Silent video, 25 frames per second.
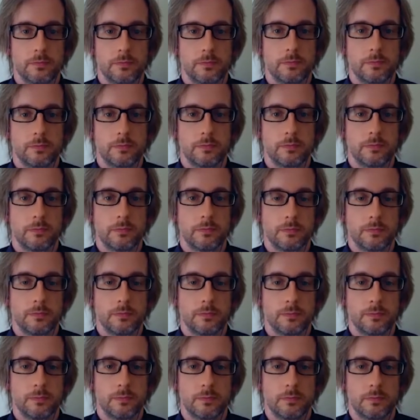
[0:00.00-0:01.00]

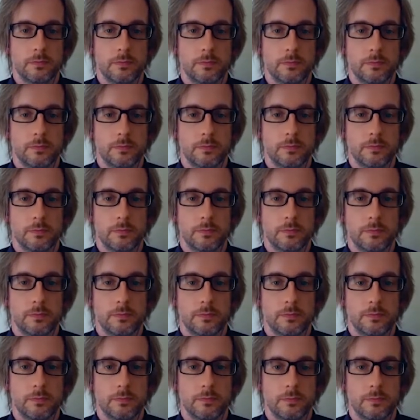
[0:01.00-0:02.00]

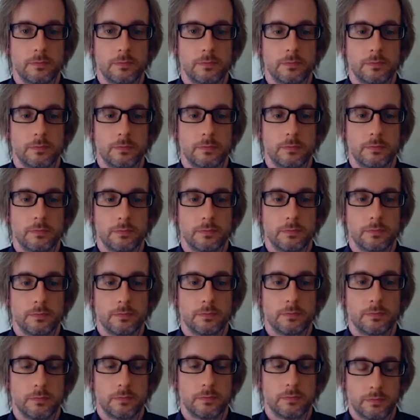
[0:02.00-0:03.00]

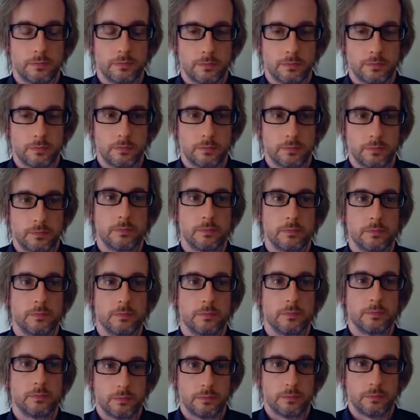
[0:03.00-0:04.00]

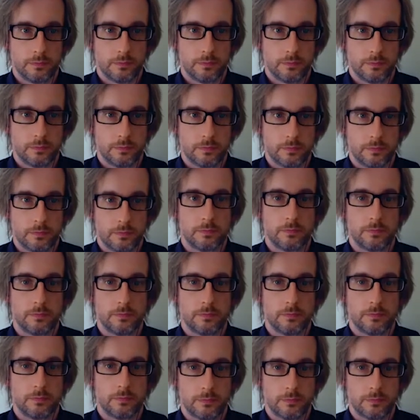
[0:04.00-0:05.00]

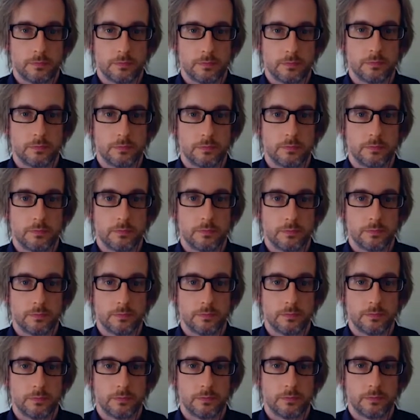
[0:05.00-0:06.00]

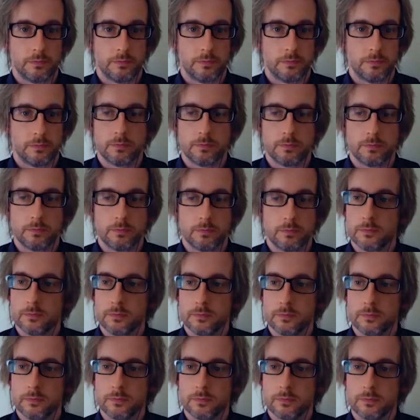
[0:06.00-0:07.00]

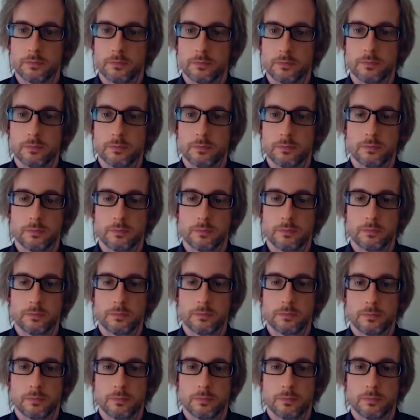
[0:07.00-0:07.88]
The person shown says nothing.